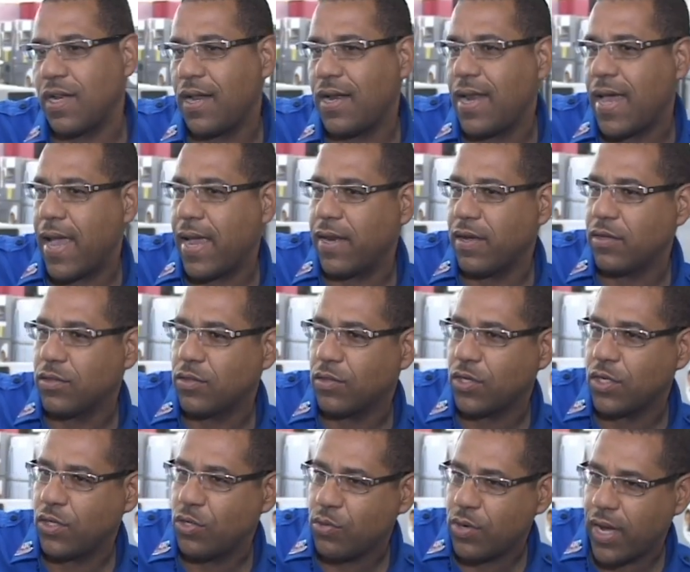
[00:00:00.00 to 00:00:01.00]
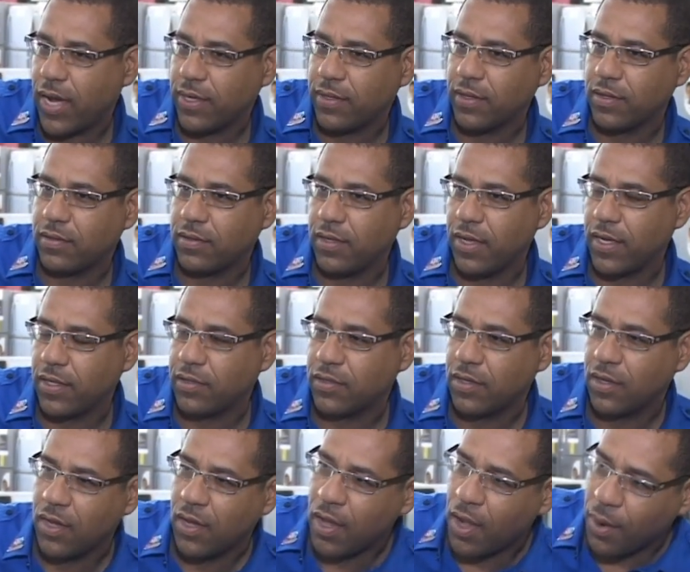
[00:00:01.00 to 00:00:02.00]
aligned to the United States,
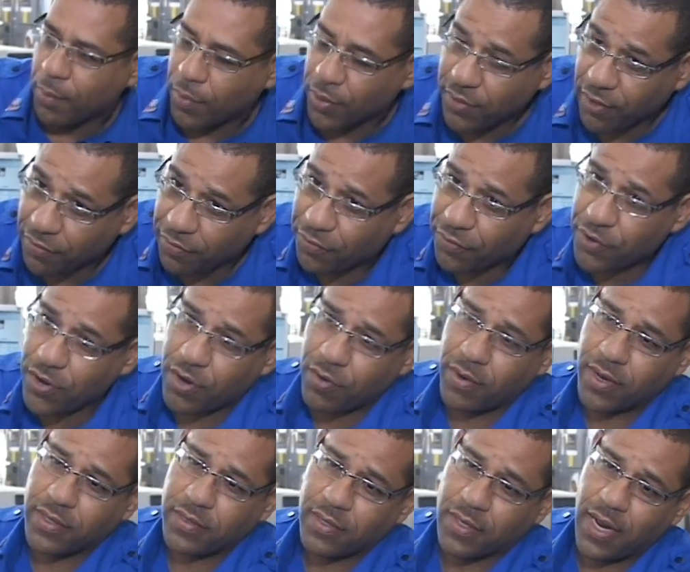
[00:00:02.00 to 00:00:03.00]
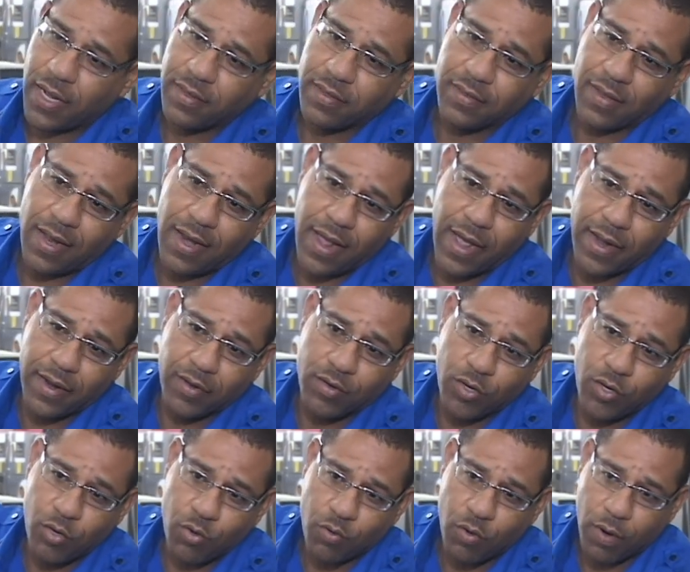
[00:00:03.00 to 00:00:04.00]
but a frequency that is aligned to
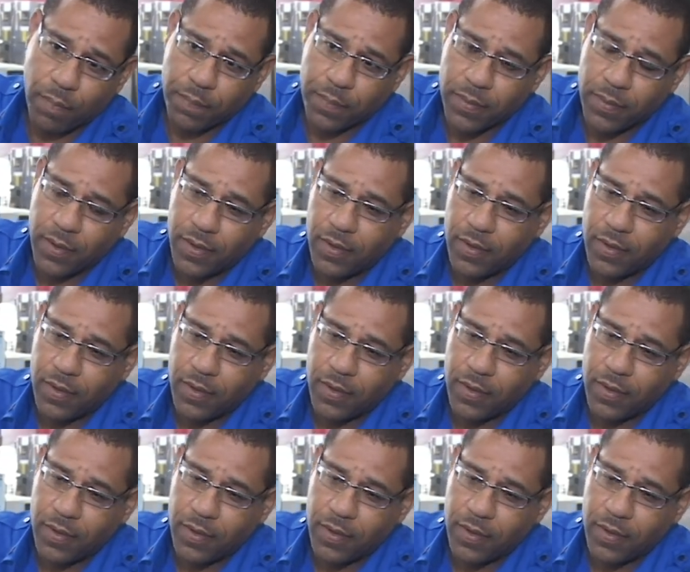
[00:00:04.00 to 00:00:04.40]
Europe.